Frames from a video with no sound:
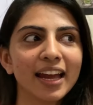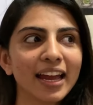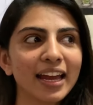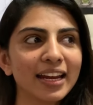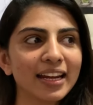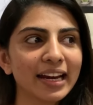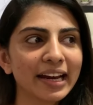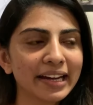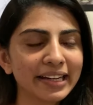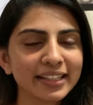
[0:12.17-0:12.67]

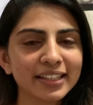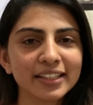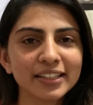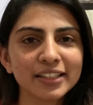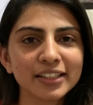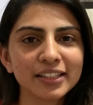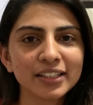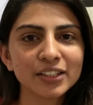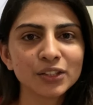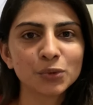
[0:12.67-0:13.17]
N I
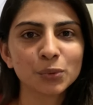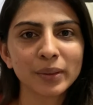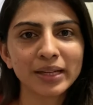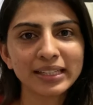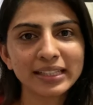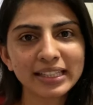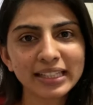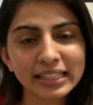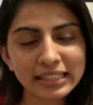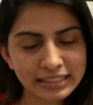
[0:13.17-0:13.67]
D
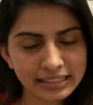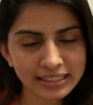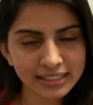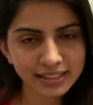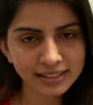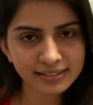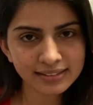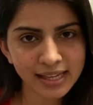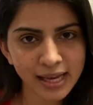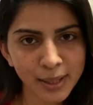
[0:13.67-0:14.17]
twenty
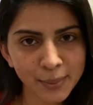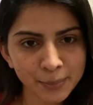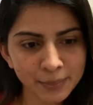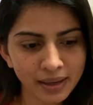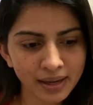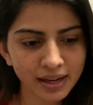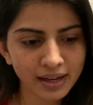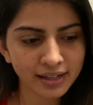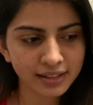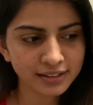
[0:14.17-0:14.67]
eighteen exam
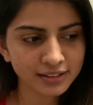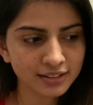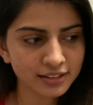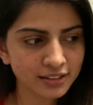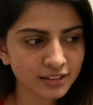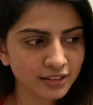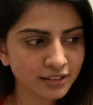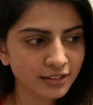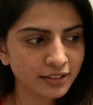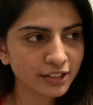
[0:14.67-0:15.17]
and
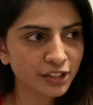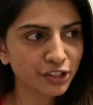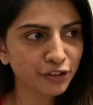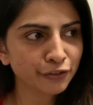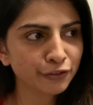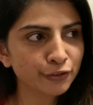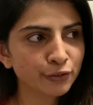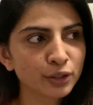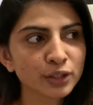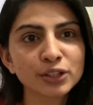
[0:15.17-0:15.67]
uh, N I
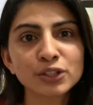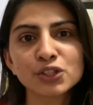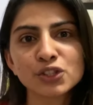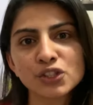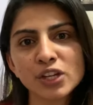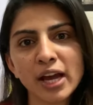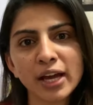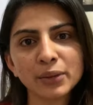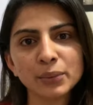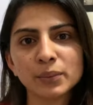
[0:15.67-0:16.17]
F T
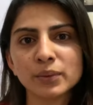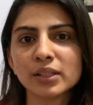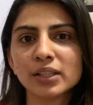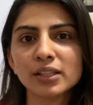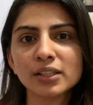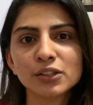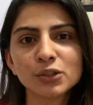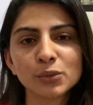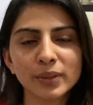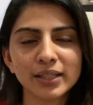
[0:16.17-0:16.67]

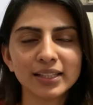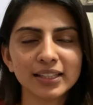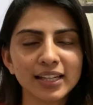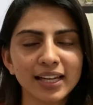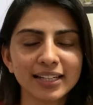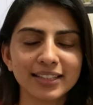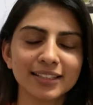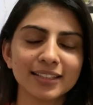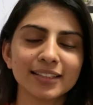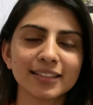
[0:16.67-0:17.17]
January twenty
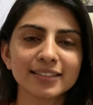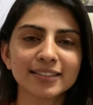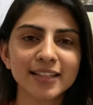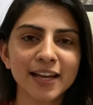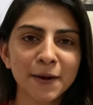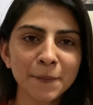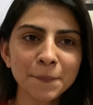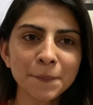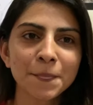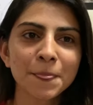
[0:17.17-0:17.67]
nineteen
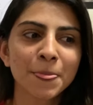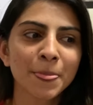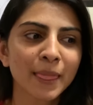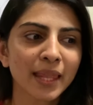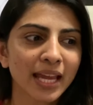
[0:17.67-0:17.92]
exam,